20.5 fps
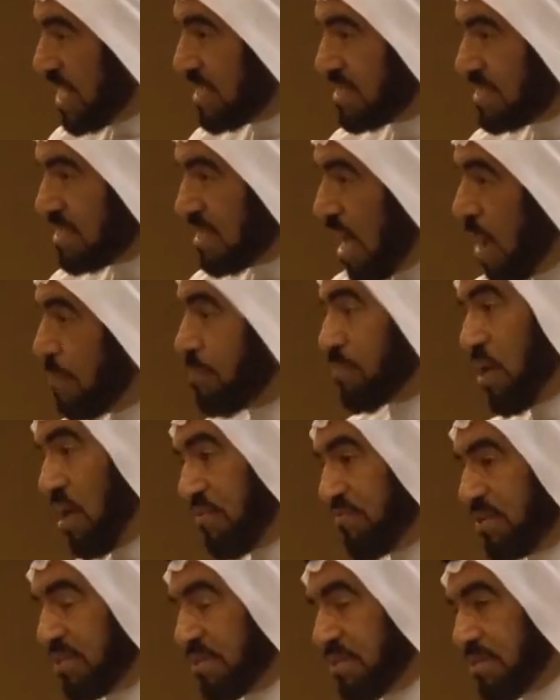as a
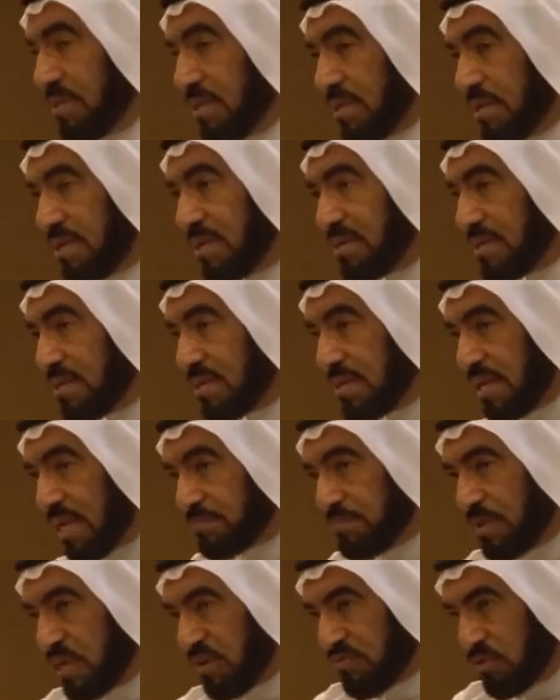prophet.
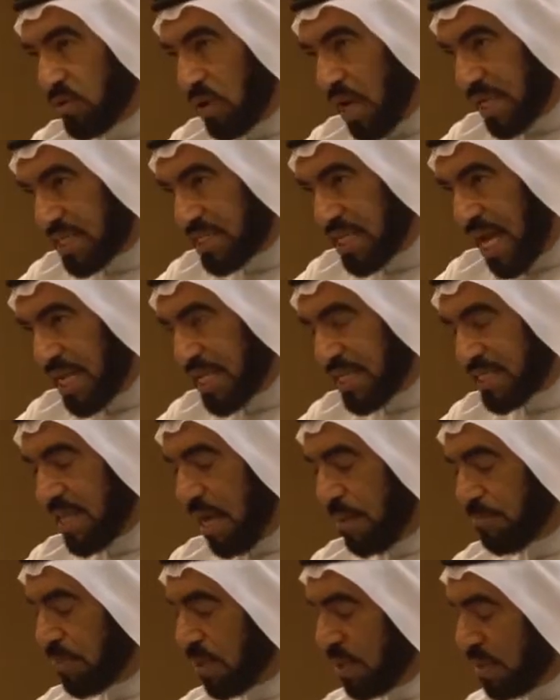Let me give you an
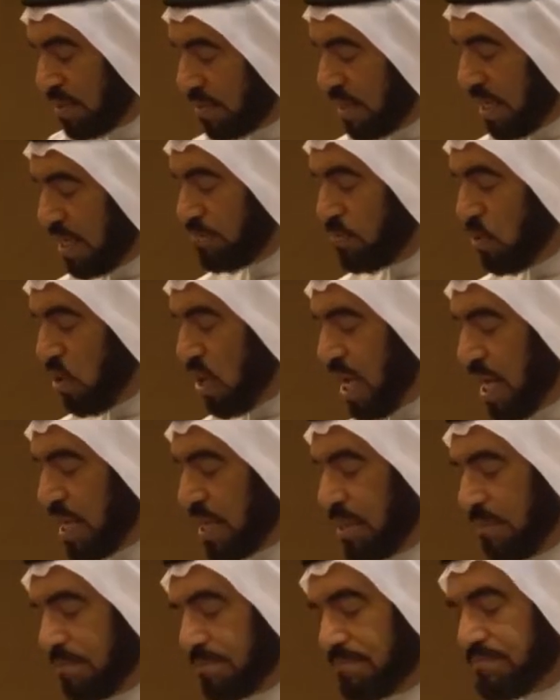example. In
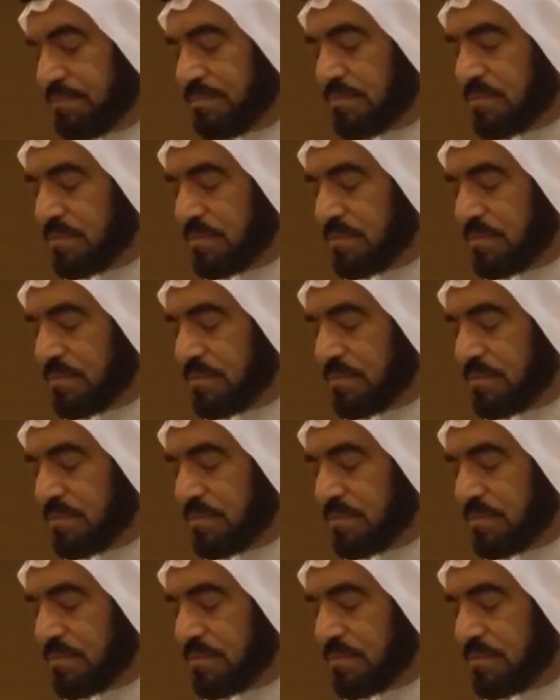Bukhari,